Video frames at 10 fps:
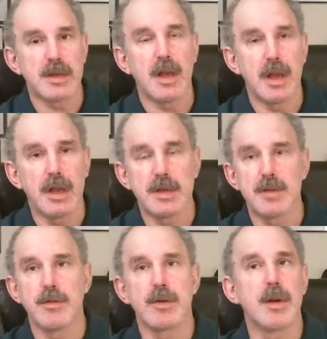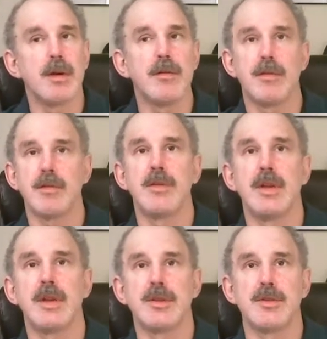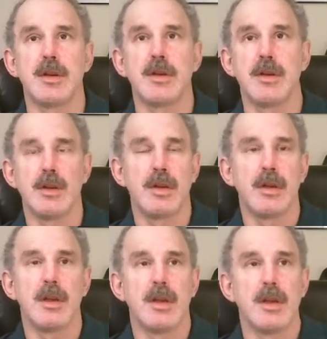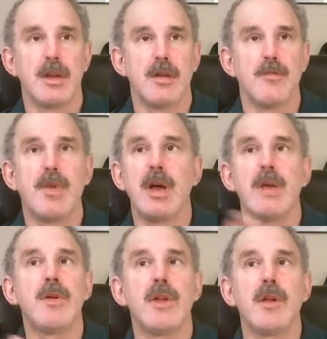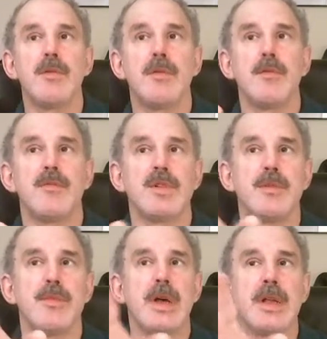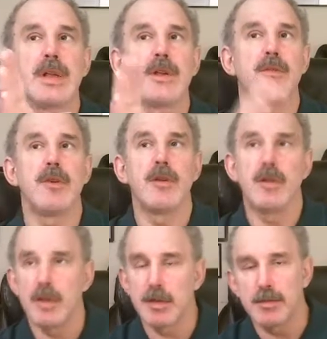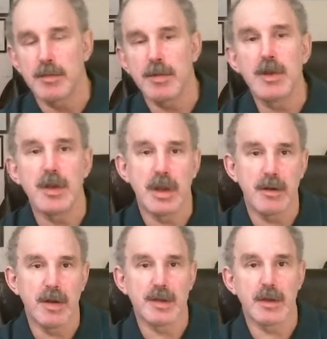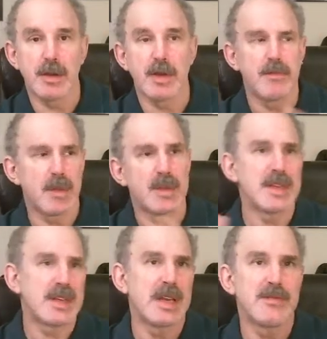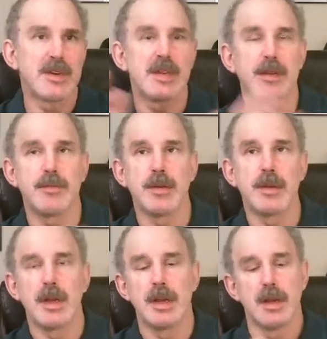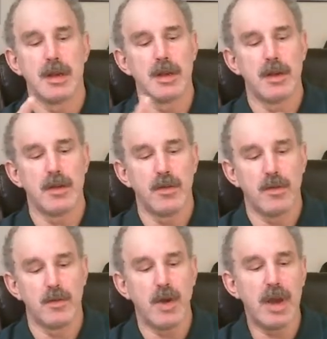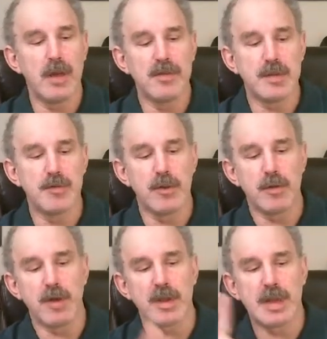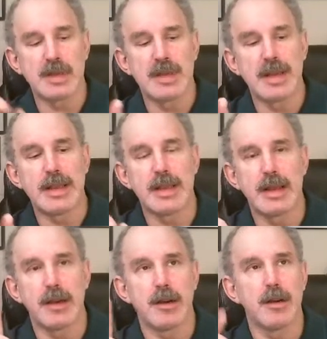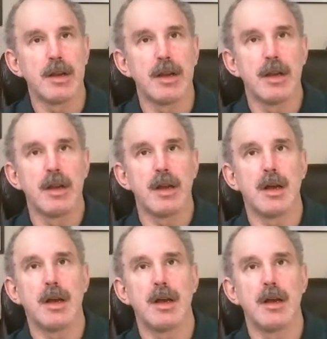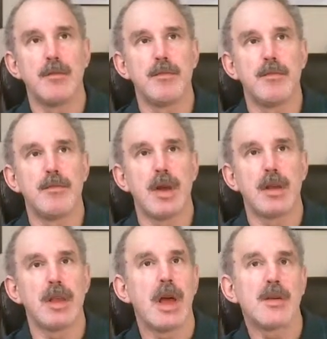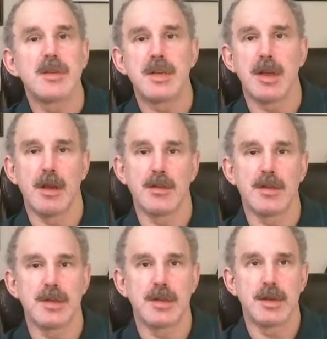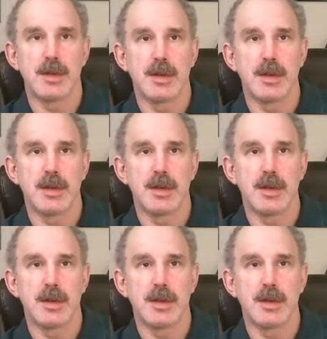clients who will go through being triggered by whatever symbolic or other areas are going. In this case, for example, waves, a boardwalk that's not there, loud sounds,